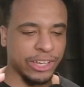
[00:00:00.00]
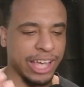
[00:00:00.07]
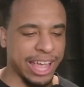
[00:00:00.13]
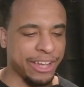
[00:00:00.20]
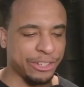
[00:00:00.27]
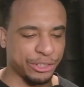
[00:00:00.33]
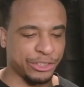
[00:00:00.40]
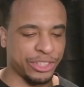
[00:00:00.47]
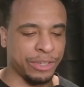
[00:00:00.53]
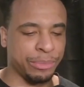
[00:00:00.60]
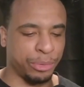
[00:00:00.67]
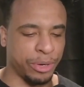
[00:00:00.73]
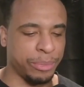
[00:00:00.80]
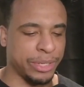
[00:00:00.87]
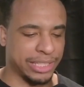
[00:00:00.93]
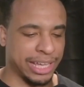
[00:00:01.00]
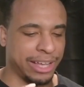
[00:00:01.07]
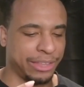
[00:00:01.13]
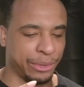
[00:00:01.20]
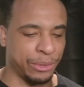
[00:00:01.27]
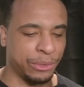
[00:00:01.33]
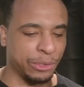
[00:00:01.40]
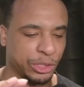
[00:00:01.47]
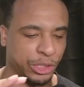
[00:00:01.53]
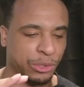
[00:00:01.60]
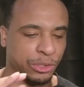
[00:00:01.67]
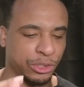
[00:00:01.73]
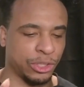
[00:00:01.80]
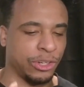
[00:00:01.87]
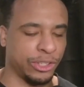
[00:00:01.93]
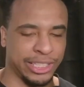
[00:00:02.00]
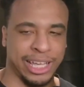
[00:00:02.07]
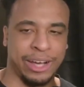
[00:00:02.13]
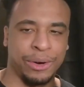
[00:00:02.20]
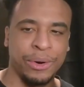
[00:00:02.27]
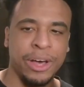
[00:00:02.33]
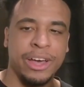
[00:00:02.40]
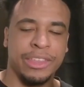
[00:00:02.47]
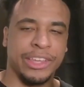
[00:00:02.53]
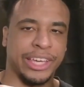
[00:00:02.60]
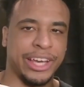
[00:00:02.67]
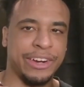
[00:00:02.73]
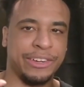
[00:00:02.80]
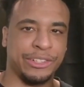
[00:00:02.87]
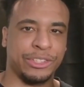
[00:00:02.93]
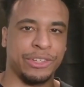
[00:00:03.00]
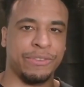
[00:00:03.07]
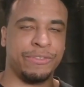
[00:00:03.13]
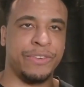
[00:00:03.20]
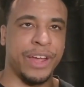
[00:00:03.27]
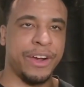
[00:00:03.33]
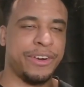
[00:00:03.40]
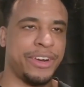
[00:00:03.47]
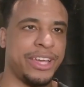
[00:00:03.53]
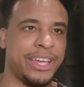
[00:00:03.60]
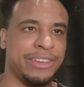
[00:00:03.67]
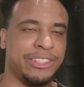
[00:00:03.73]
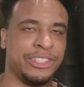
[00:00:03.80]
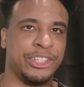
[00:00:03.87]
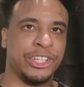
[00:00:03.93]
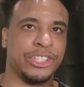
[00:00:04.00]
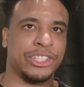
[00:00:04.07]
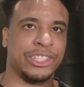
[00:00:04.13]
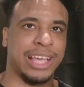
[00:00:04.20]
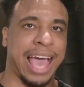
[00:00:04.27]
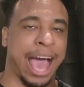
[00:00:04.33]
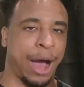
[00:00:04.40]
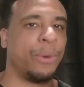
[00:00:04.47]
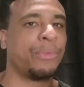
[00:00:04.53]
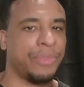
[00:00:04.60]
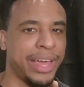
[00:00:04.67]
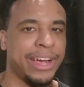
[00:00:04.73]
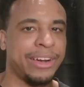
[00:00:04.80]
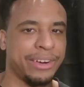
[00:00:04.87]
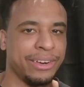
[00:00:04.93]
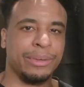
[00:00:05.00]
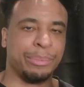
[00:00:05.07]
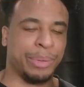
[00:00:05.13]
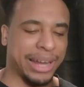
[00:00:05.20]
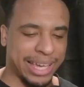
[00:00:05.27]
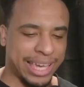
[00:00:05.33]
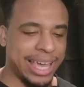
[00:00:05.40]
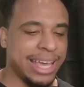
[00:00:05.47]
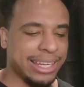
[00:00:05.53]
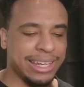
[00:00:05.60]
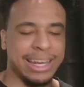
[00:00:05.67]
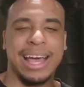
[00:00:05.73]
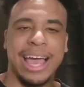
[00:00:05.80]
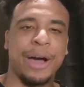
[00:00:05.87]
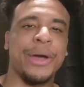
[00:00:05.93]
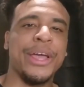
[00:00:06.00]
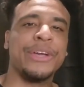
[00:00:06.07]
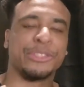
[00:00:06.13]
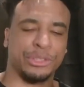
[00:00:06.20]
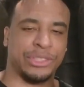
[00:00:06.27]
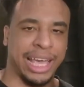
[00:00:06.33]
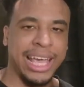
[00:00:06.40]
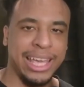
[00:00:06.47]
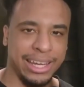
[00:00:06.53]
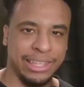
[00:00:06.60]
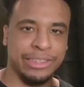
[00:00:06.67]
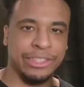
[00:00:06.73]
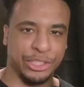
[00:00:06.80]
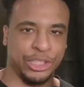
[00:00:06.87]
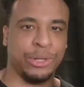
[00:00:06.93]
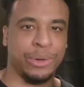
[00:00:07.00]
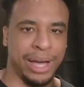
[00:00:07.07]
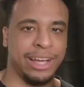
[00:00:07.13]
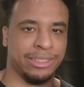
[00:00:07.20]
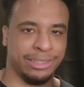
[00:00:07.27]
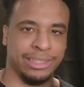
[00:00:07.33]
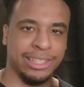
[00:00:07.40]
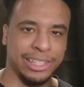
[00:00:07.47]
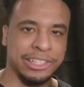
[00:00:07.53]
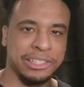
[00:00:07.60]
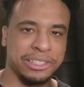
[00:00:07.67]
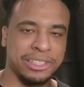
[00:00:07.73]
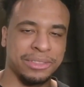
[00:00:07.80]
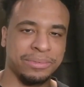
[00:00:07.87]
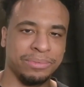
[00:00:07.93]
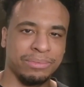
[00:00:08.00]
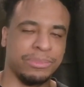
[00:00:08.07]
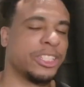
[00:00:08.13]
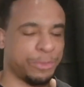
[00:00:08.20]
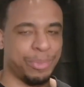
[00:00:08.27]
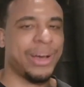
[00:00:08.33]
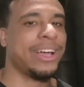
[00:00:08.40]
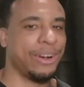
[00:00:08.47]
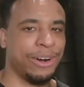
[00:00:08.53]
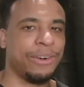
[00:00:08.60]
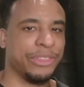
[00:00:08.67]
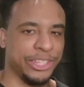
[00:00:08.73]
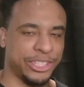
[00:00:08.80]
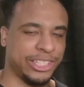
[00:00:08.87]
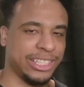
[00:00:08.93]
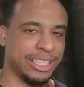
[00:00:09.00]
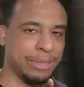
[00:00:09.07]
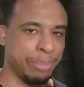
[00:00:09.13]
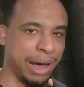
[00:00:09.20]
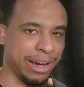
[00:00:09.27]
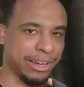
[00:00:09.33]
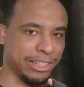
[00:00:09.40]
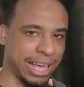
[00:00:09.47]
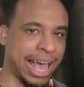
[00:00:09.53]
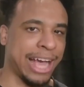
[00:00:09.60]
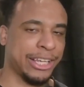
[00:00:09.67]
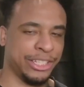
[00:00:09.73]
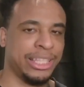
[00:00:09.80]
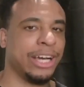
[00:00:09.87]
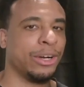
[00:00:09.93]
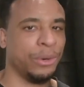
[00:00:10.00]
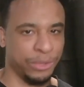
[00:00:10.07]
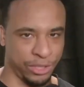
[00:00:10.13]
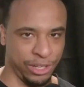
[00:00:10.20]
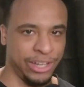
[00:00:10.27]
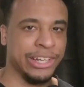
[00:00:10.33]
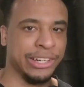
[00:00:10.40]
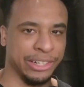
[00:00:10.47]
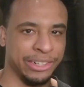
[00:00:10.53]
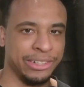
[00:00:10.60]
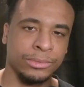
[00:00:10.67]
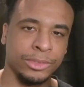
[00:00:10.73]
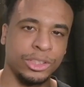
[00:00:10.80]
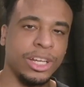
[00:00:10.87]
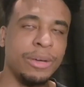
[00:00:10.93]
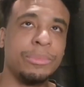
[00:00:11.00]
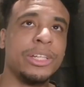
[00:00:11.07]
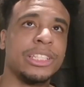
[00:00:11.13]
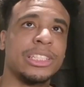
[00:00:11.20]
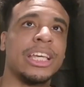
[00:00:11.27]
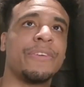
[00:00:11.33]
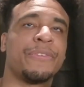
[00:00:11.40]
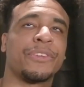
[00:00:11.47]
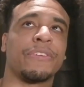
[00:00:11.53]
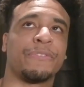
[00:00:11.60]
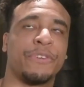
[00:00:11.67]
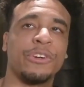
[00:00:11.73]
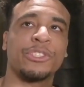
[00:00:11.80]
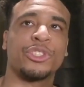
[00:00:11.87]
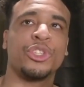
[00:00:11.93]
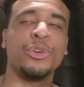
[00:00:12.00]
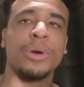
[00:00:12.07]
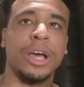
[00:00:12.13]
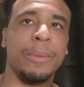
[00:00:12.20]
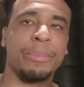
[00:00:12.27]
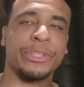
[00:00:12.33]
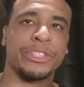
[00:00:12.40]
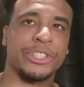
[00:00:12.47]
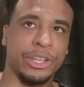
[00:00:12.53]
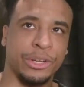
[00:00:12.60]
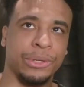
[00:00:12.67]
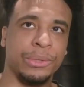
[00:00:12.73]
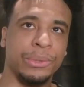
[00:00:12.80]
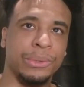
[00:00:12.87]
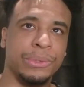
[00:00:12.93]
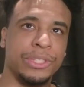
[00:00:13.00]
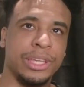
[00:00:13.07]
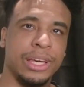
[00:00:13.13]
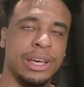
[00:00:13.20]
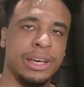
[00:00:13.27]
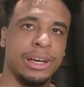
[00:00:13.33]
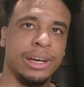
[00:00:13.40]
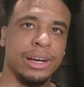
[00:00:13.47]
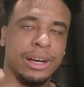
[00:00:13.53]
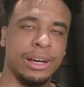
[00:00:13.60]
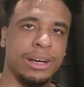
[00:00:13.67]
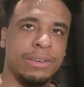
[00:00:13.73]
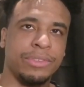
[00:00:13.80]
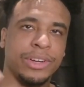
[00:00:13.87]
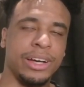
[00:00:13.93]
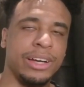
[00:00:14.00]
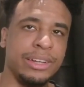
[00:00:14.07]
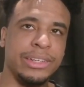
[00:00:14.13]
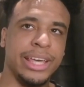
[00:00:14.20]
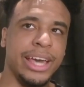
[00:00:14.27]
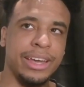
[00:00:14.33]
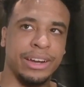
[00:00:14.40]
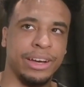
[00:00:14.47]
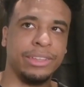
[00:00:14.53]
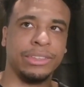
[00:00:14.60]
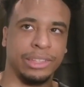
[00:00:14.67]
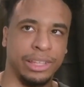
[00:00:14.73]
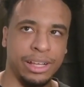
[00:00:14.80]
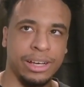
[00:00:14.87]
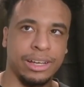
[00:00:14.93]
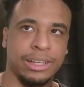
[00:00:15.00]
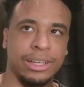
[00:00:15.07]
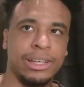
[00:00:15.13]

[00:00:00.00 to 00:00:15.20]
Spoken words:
an interesting premise how the whole show starts out. The characters are very just out there, but I can't deny how entertaining the show actually is, despite all the sussy baka action that goes on here. So I must say, for the first 2 episodes of Undead Unluck,